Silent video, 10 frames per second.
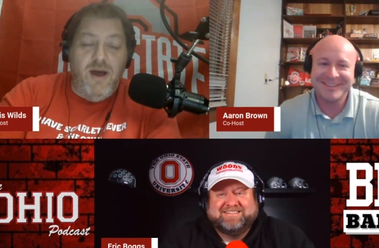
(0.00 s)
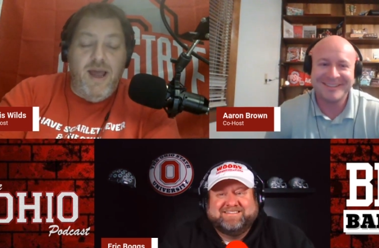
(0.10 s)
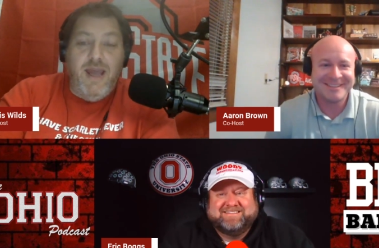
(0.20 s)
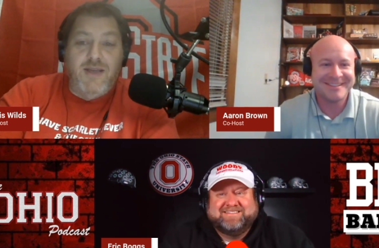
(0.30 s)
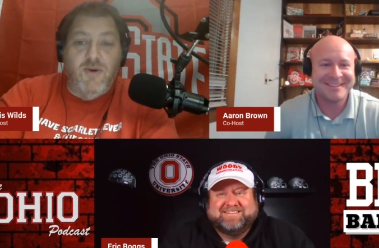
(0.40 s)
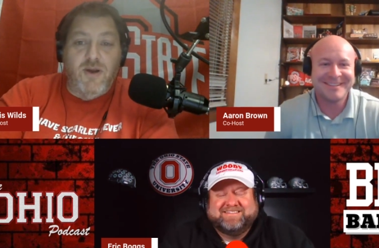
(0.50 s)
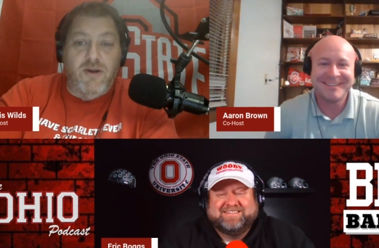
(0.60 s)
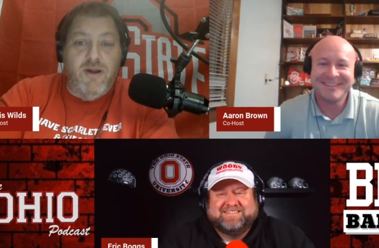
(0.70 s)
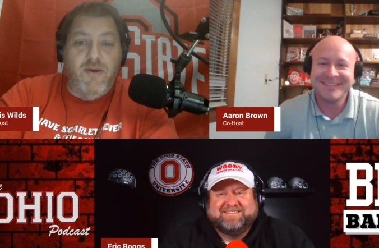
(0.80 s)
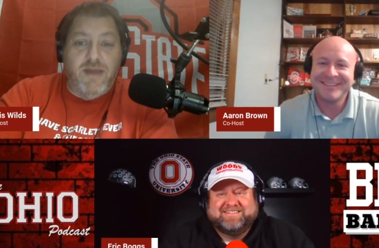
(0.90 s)
Speaker 1: i hate to
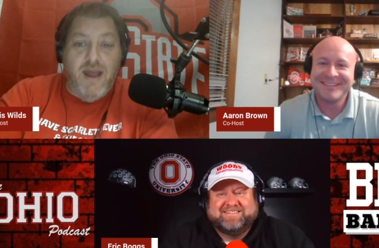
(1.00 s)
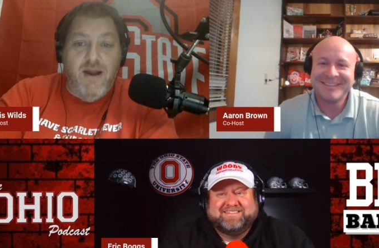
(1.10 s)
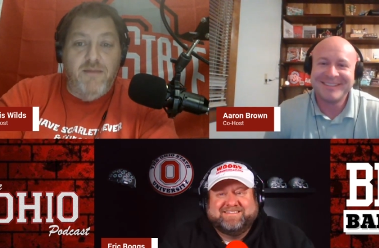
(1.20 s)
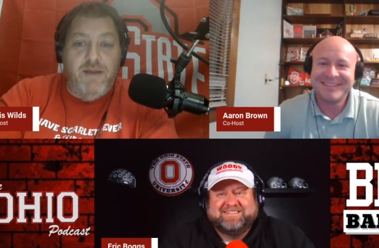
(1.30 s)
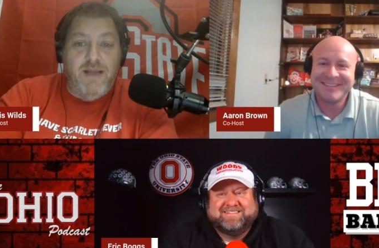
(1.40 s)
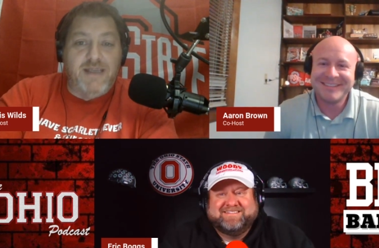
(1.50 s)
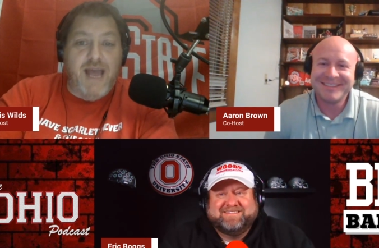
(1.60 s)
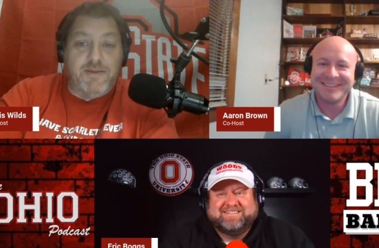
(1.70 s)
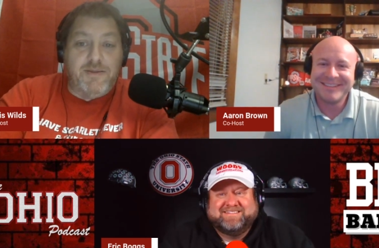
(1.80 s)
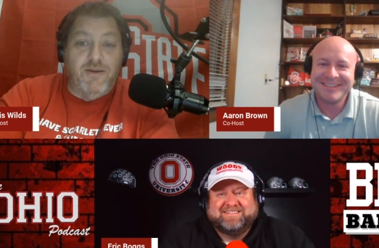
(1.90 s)
agree with aaron but he's
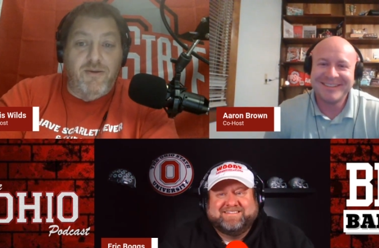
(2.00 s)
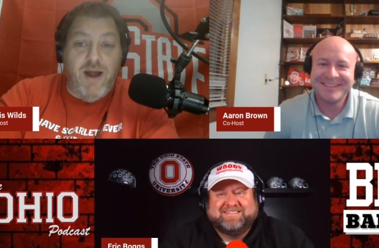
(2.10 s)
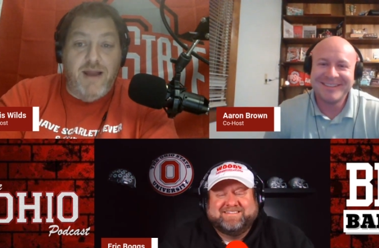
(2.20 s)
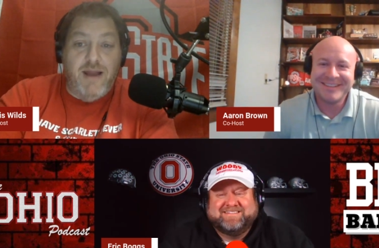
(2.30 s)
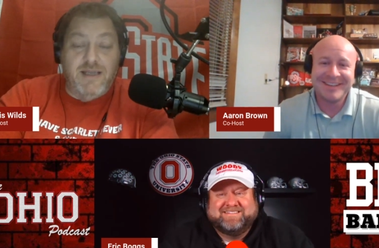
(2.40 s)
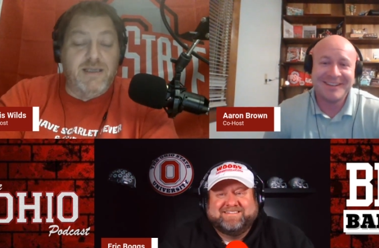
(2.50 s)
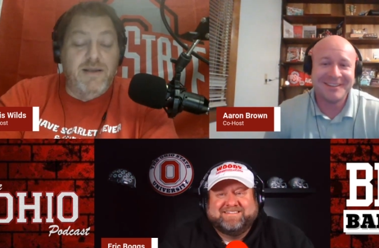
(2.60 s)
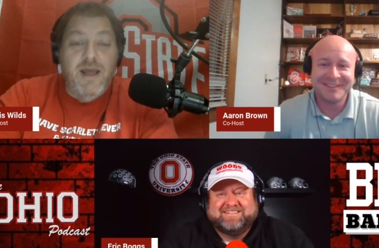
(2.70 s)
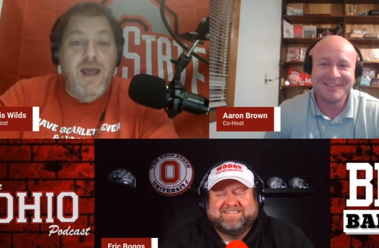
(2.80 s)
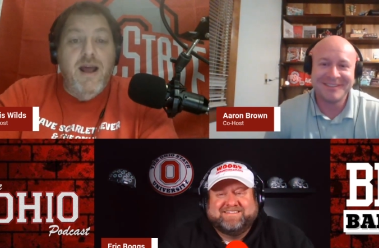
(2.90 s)
absolutely right this is
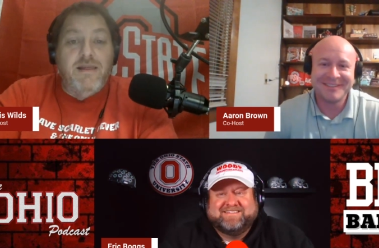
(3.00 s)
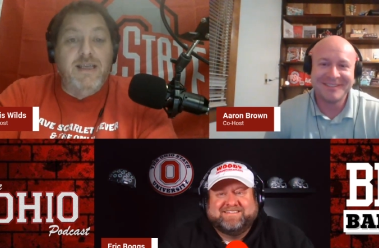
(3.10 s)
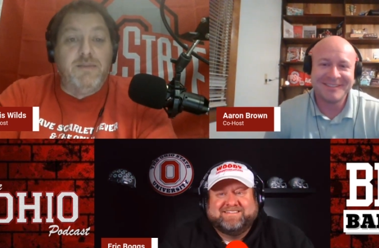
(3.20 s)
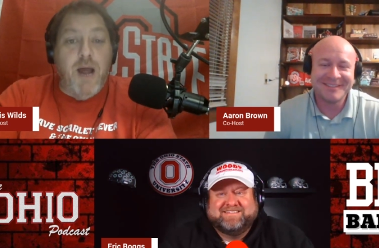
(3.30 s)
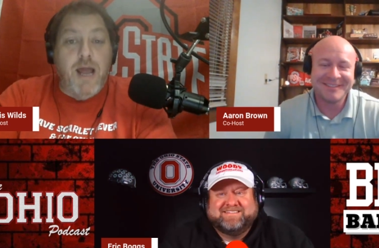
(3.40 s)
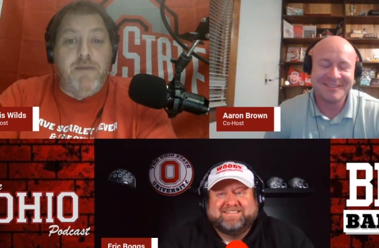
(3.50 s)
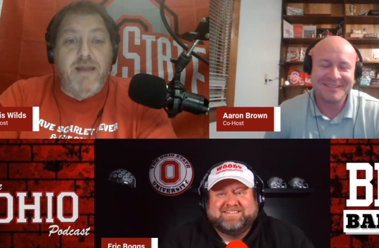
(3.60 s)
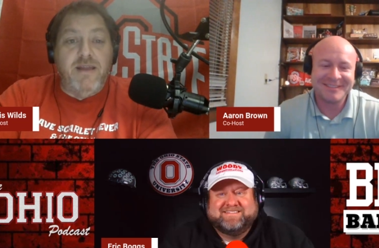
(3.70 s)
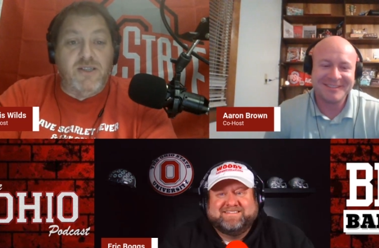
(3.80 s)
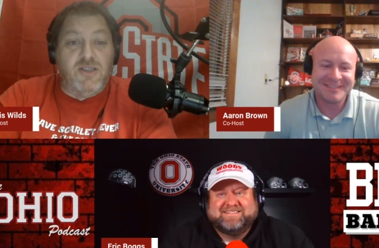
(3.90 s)
this might
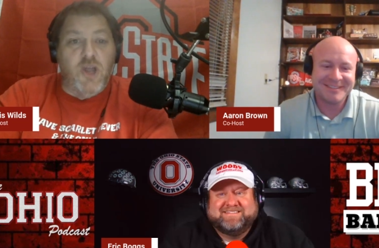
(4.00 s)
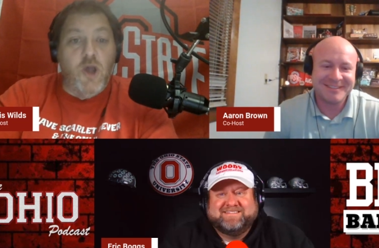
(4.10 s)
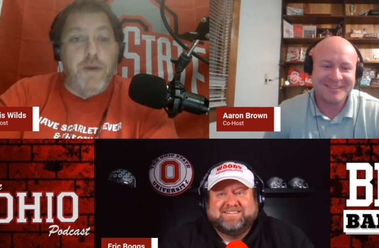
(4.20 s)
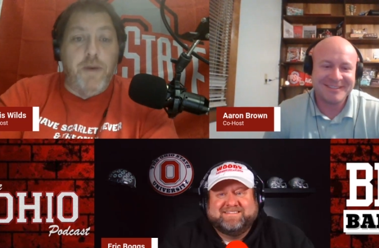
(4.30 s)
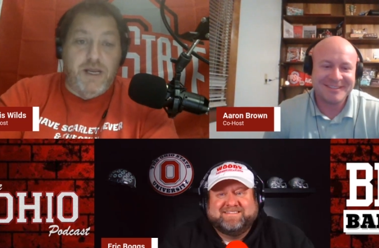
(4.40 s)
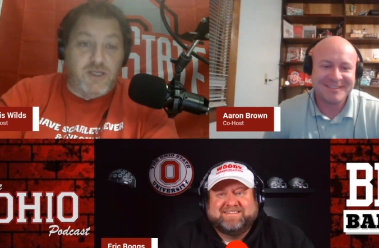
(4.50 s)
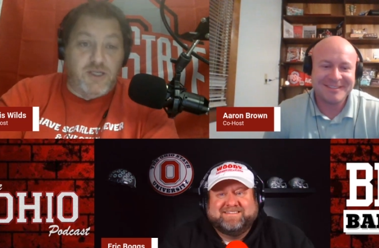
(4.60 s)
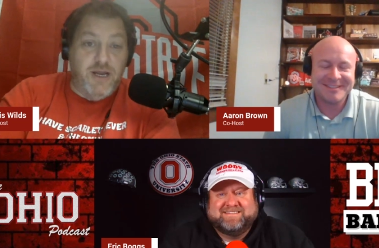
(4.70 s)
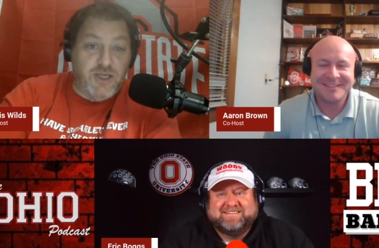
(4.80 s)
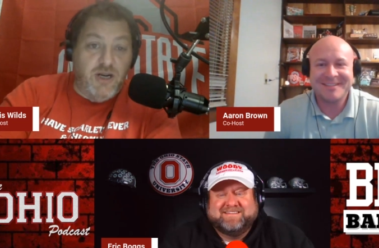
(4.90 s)
be the stupidest
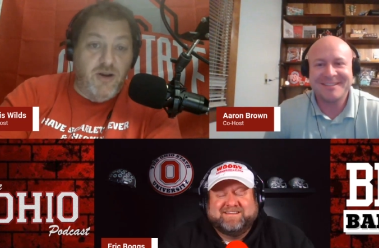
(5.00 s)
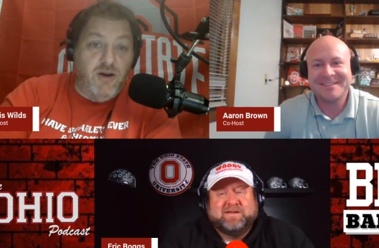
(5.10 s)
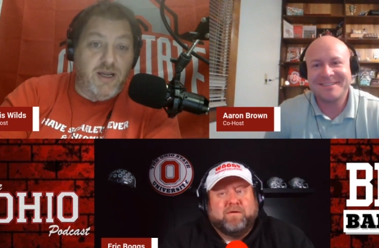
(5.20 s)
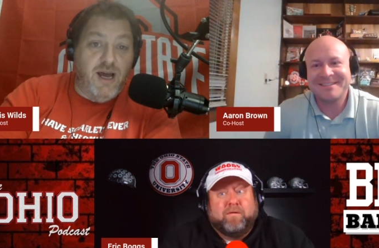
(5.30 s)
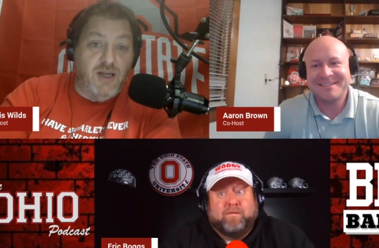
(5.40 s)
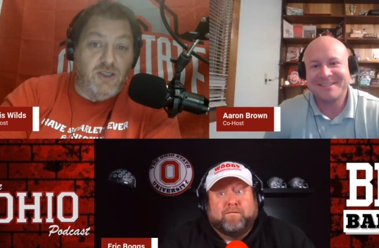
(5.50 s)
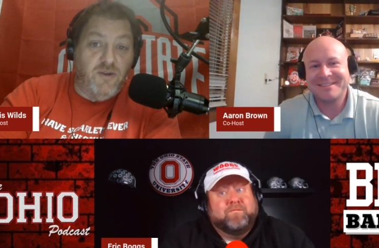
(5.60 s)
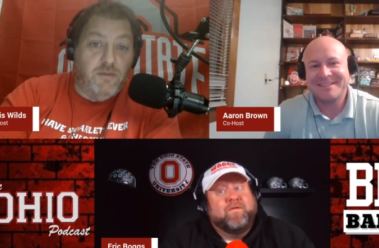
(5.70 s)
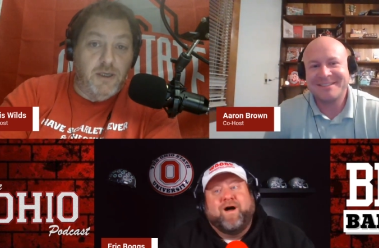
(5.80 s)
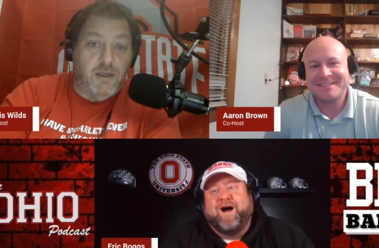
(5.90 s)
tradition in all of college
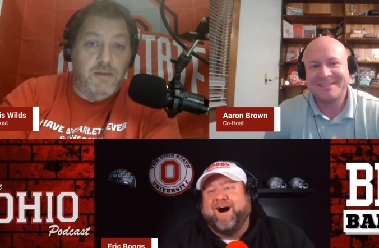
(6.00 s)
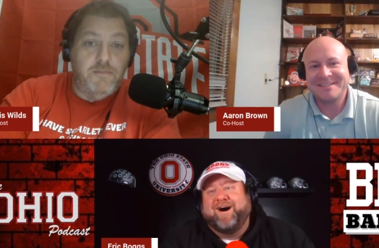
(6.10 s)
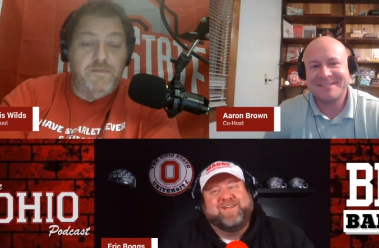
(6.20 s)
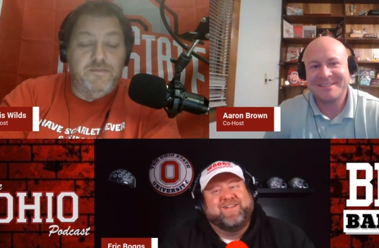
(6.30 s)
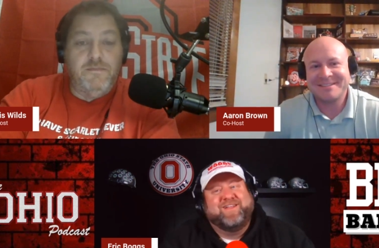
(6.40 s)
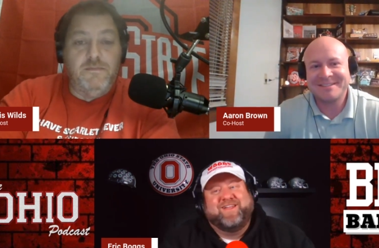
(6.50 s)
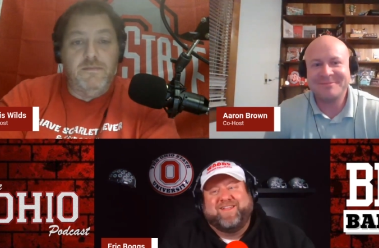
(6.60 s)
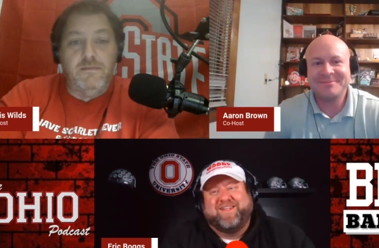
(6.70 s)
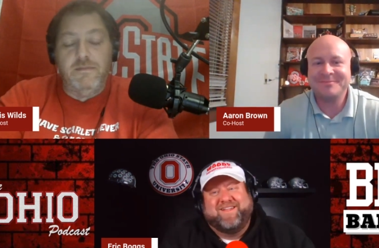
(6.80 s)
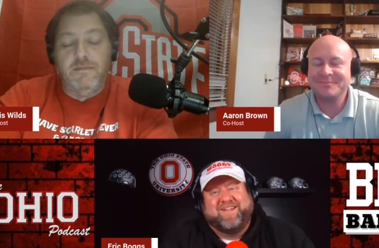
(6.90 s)
football
Speaker 2: no no no no
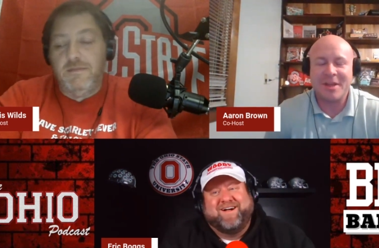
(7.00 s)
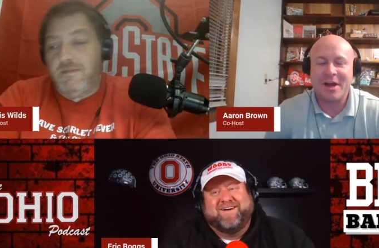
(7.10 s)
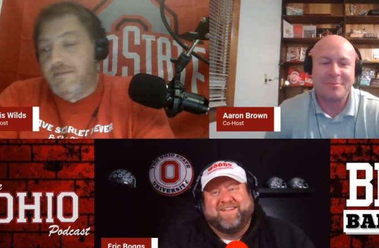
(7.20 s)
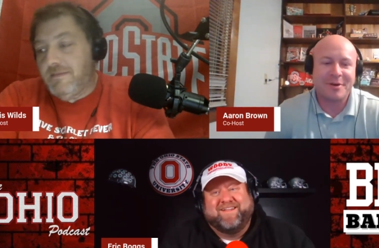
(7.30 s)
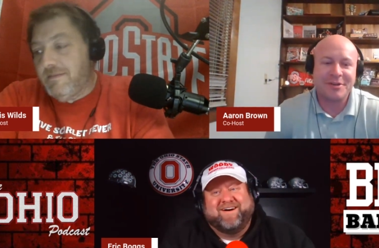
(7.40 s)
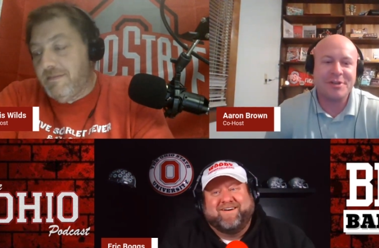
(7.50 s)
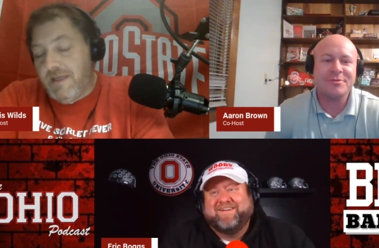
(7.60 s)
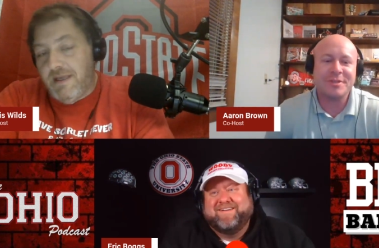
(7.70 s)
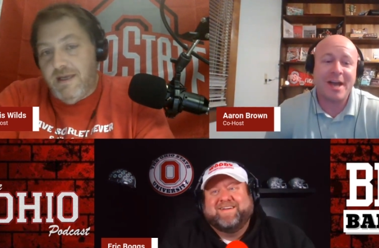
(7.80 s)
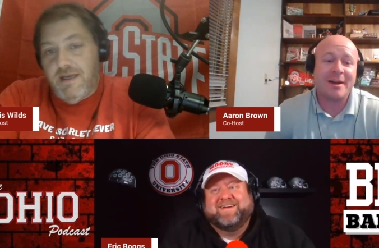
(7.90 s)
no no no no, no
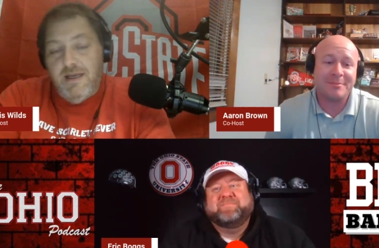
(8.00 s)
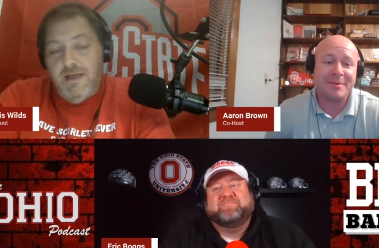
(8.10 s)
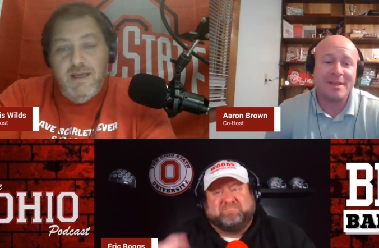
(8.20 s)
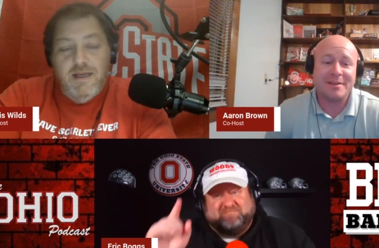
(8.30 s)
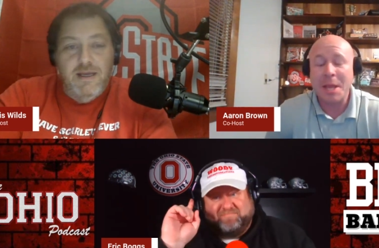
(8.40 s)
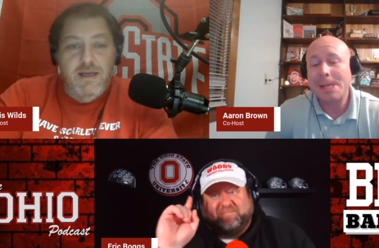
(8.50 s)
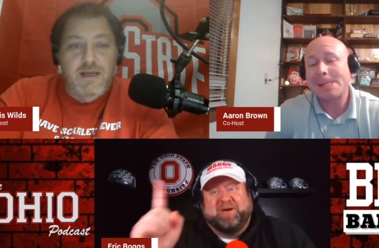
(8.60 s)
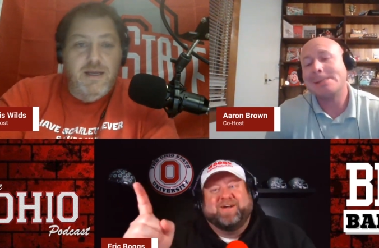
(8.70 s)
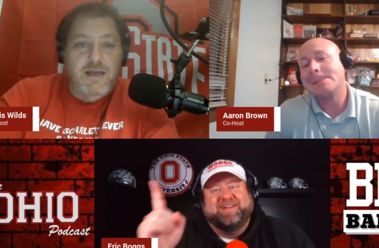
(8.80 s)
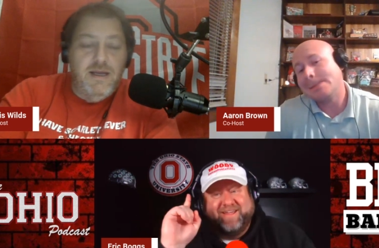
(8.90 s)
purdue's got him beat
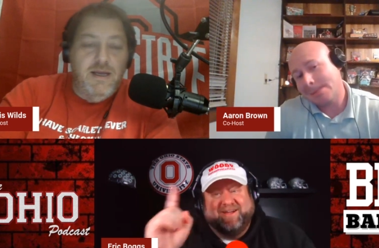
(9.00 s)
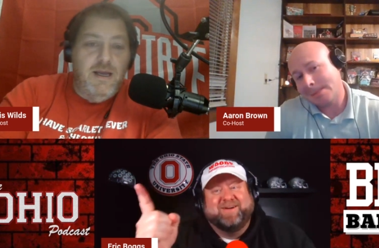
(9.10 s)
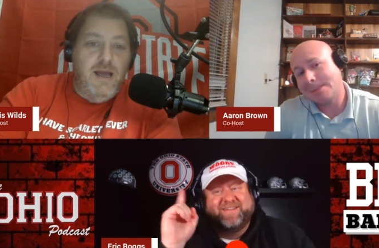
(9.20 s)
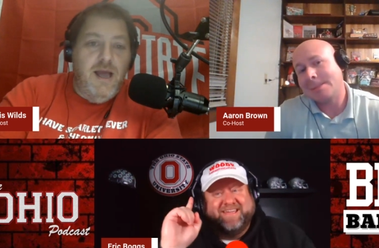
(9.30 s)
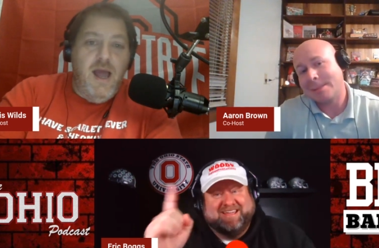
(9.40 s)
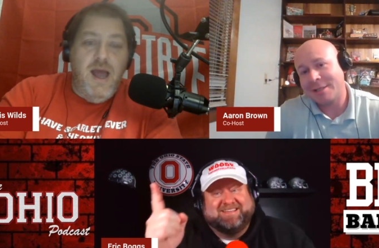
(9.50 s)
purdue